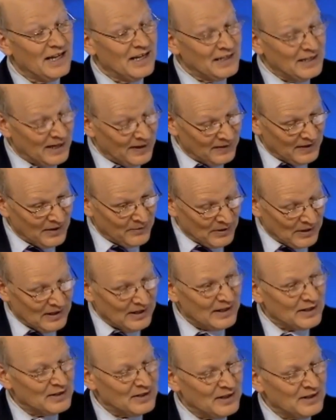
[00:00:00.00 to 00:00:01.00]
Yet they were
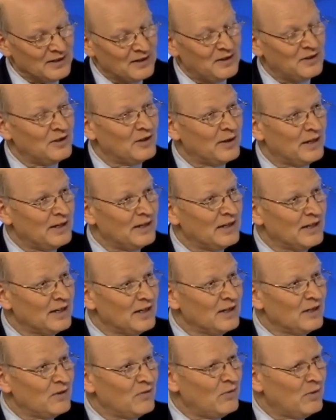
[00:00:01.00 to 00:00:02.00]
elected to the UN
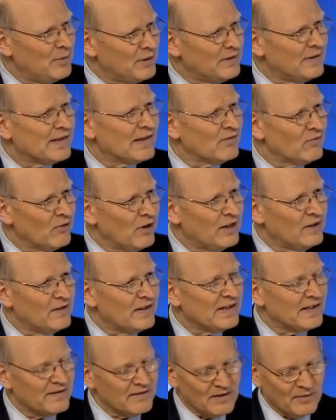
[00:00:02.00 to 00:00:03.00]
Women's
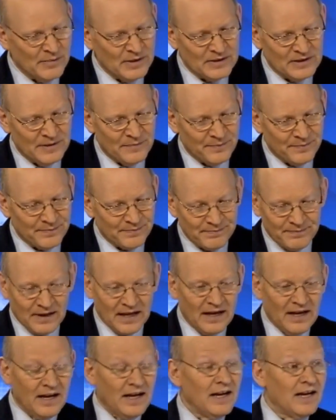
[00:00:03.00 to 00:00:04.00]
Rights Committee.
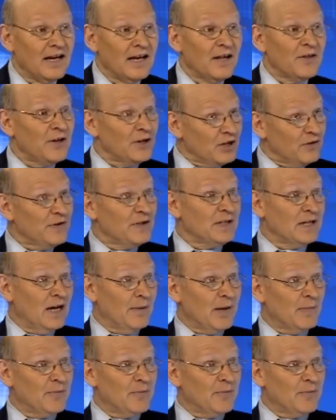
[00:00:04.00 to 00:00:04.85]
Thank you for your time.